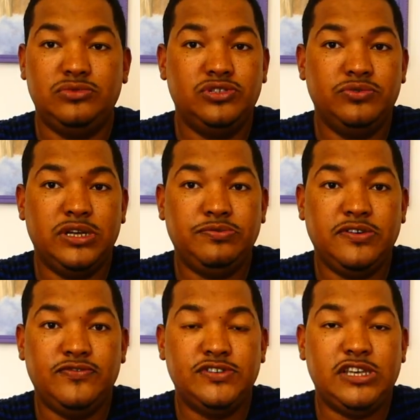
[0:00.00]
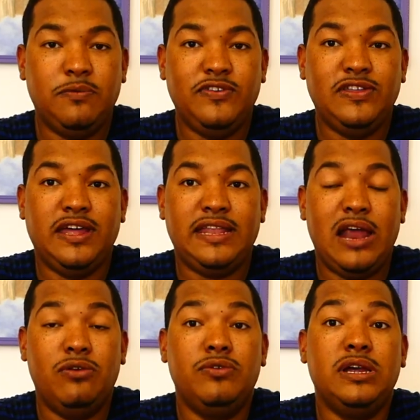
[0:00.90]
do it with something that I
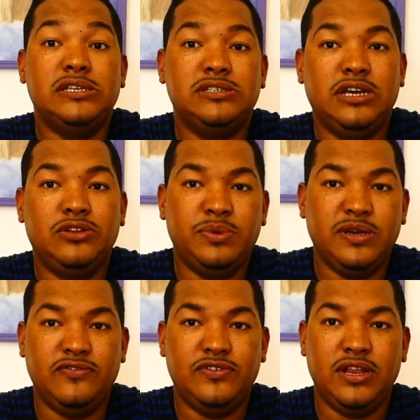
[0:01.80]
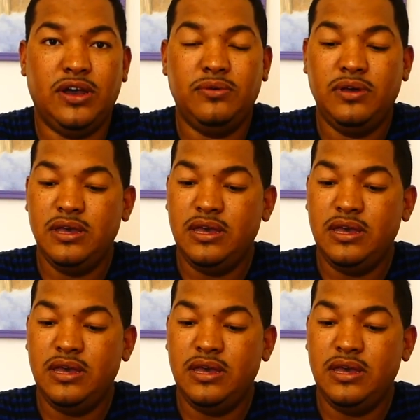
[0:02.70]
resonate with, you know.